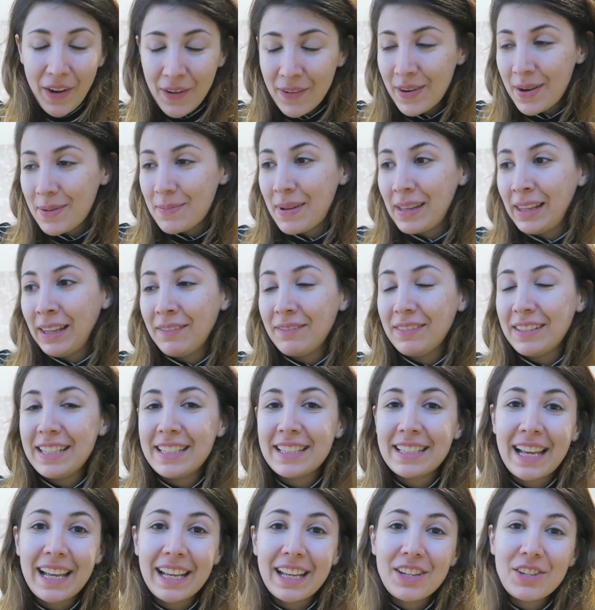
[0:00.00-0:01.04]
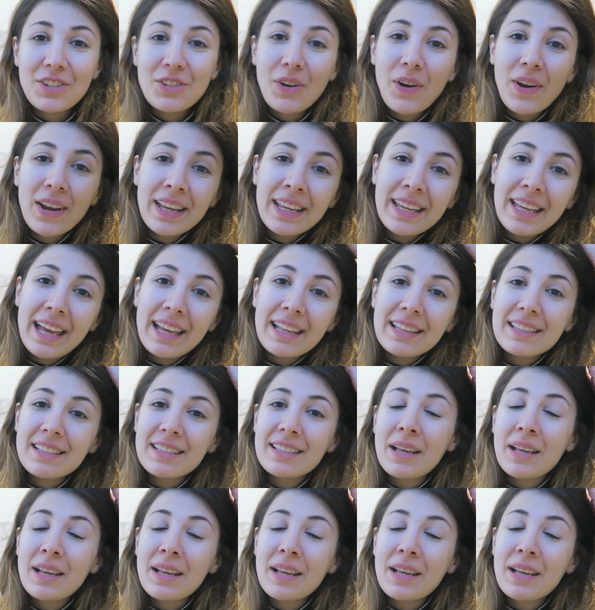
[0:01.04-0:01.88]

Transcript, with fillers: Alright my lovelies, I can try and get